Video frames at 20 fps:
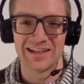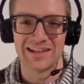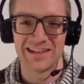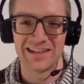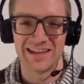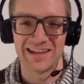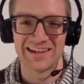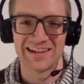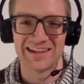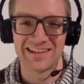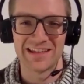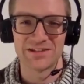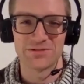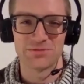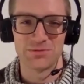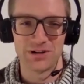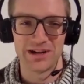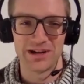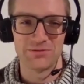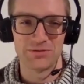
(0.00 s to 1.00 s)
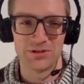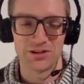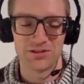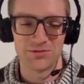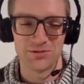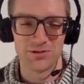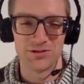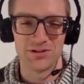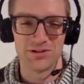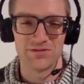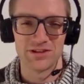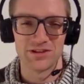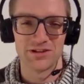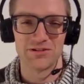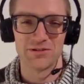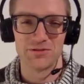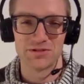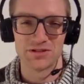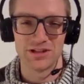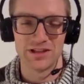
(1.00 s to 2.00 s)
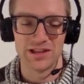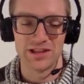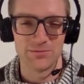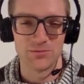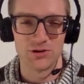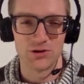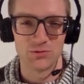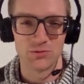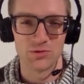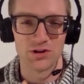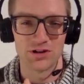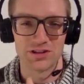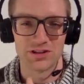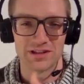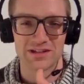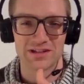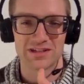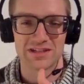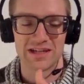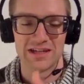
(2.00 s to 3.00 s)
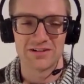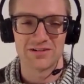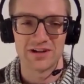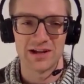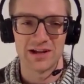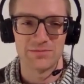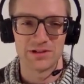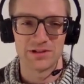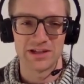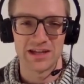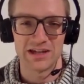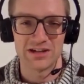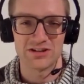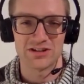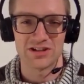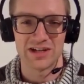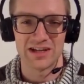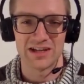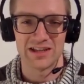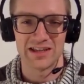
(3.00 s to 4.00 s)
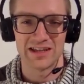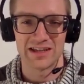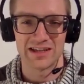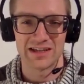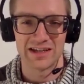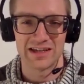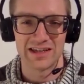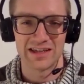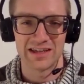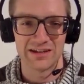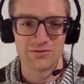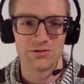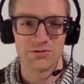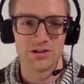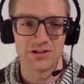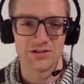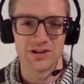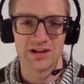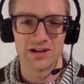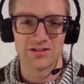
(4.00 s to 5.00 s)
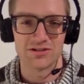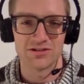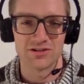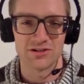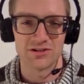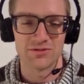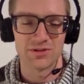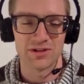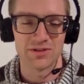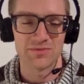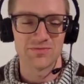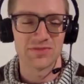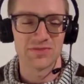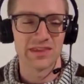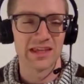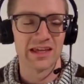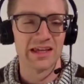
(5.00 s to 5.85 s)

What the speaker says: And like, that's why I went through, even though it was a lot more work than a standard application. I get what you guys are doing.